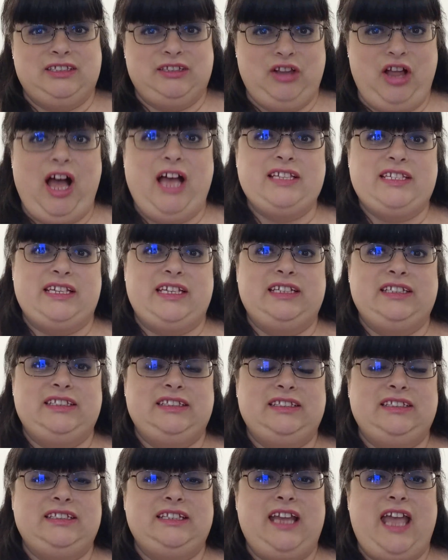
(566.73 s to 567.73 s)
closet
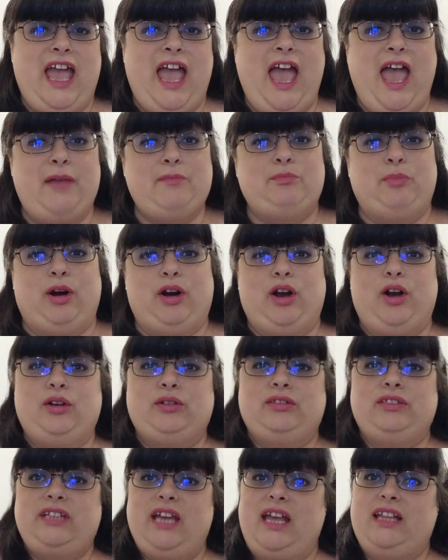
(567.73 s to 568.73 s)
and
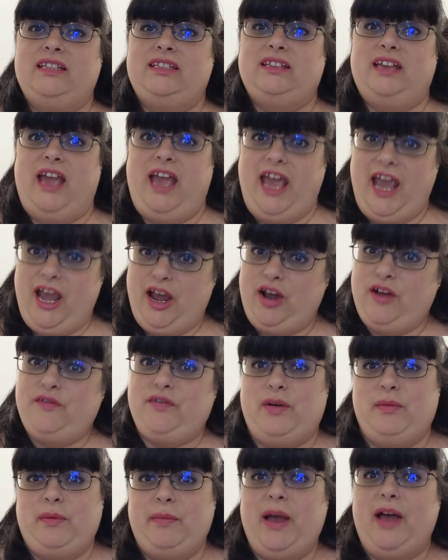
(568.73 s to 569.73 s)
borrowed Ted's hair
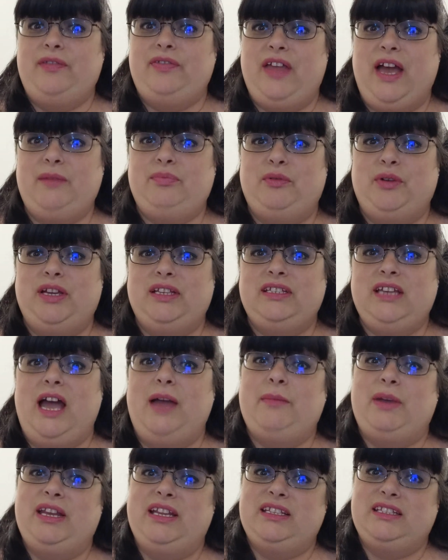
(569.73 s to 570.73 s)
from about that point in
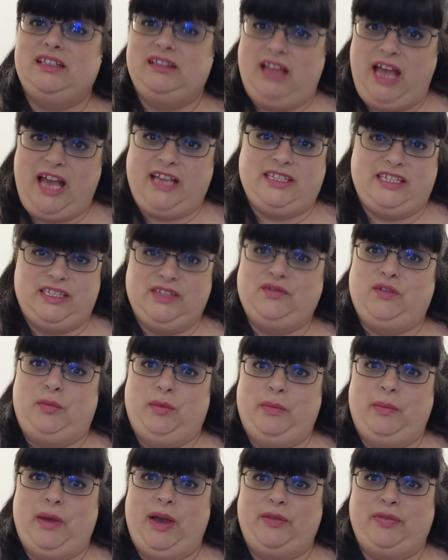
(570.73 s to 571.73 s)
time and his glasses
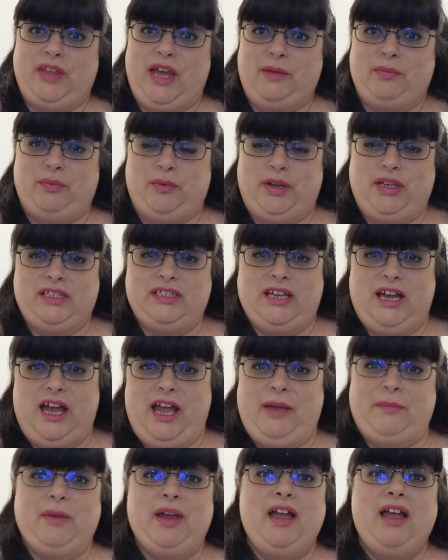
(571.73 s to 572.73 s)
from about that point in
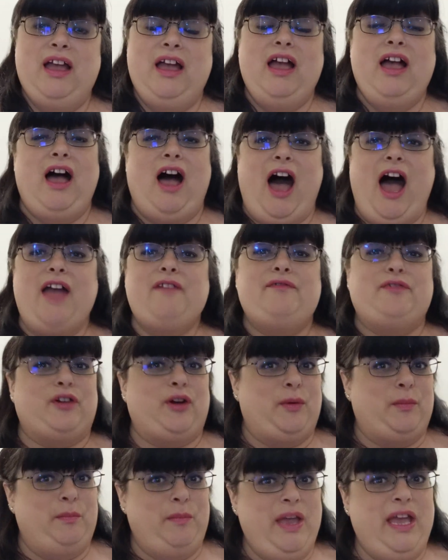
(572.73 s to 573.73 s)
time. I,
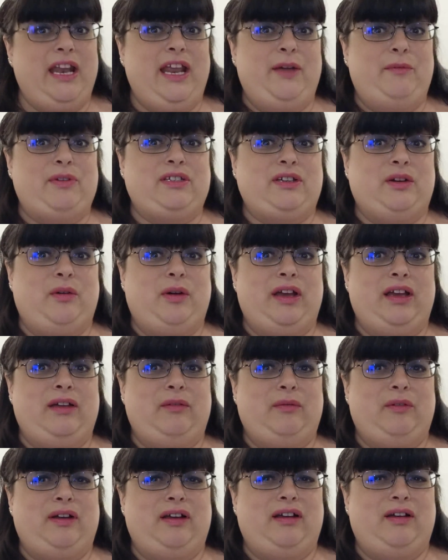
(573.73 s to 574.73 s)
for a minute, was going,
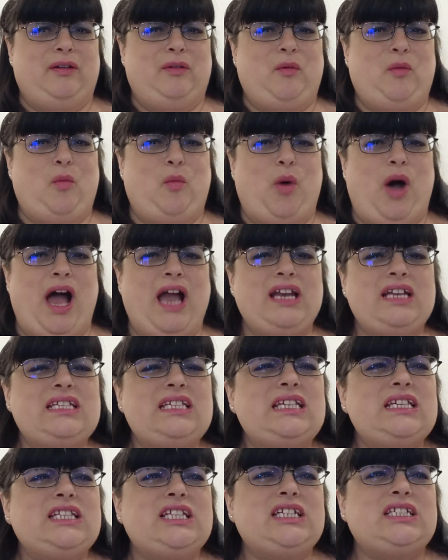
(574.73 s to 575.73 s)
why
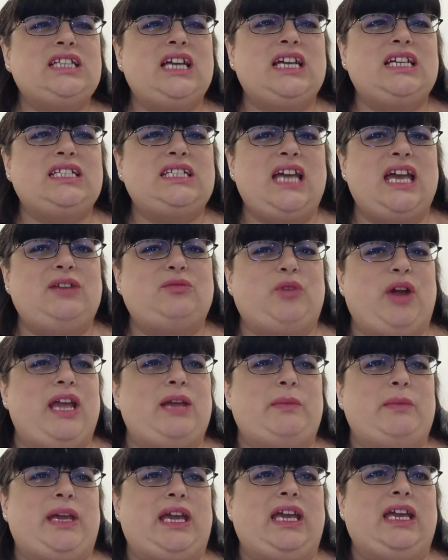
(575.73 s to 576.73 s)
does he look like Ted
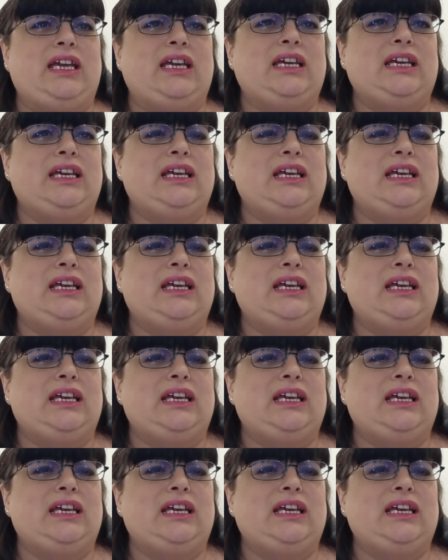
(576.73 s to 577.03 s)
Raimi?